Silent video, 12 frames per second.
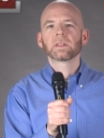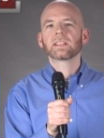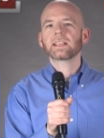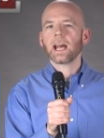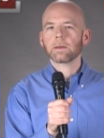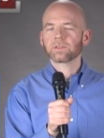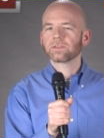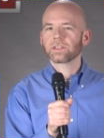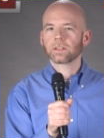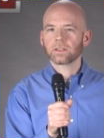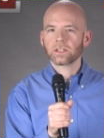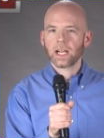but the capsule is
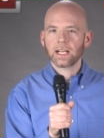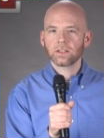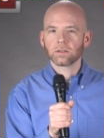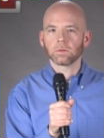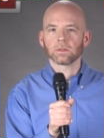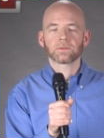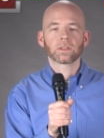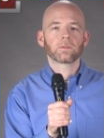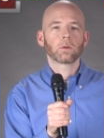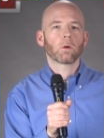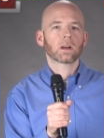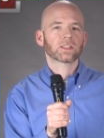interchangeable. So
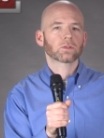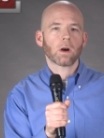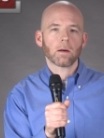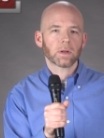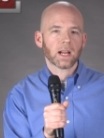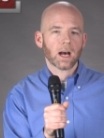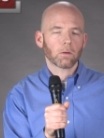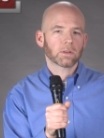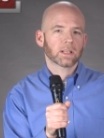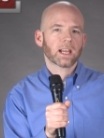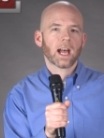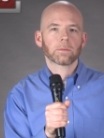if you want to swap it out
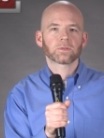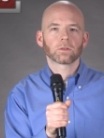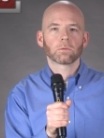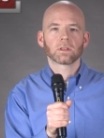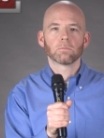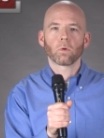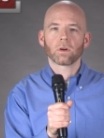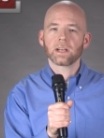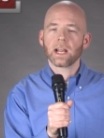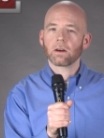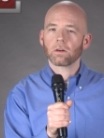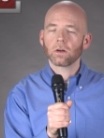with a capsule with a more
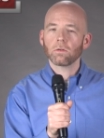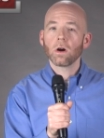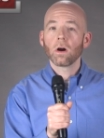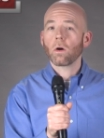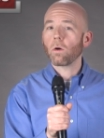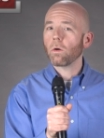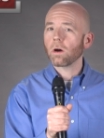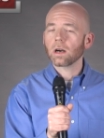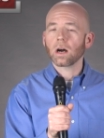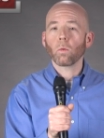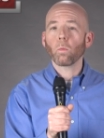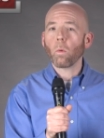narrow
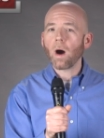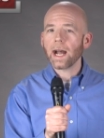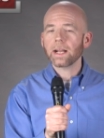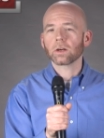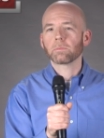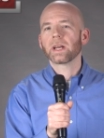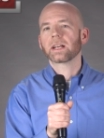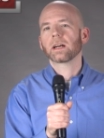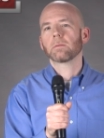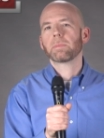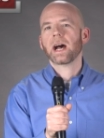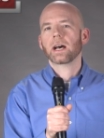or a wider
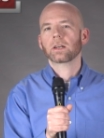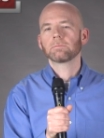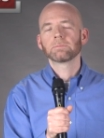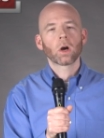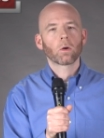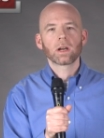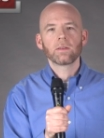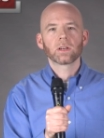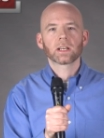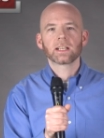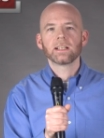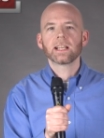pickup pattern or
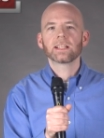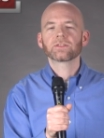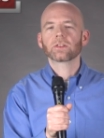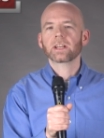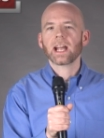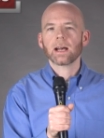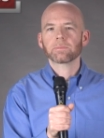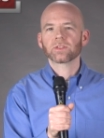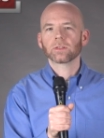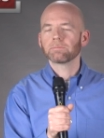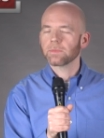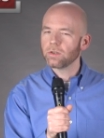even a condenser
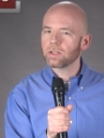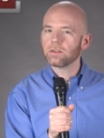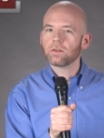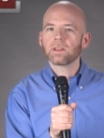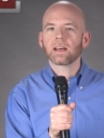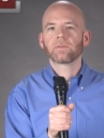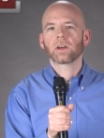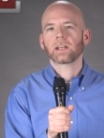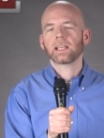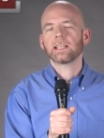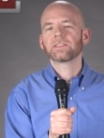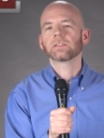capsule, you can do that
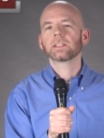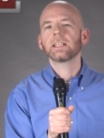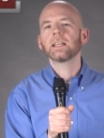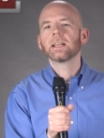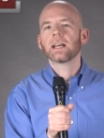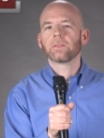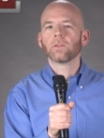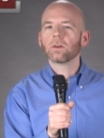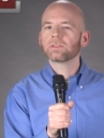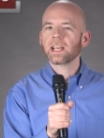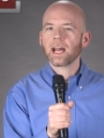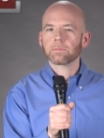very easily. And
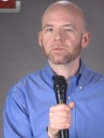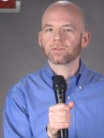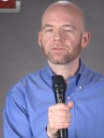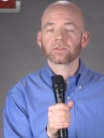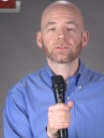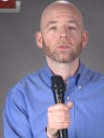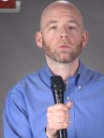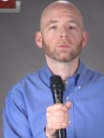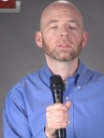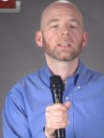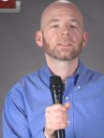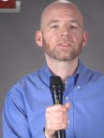those capsules are
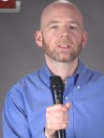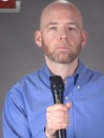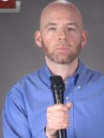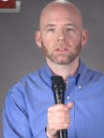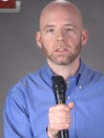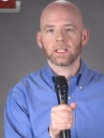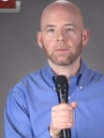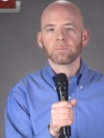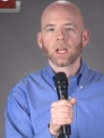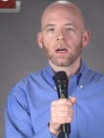sold separately.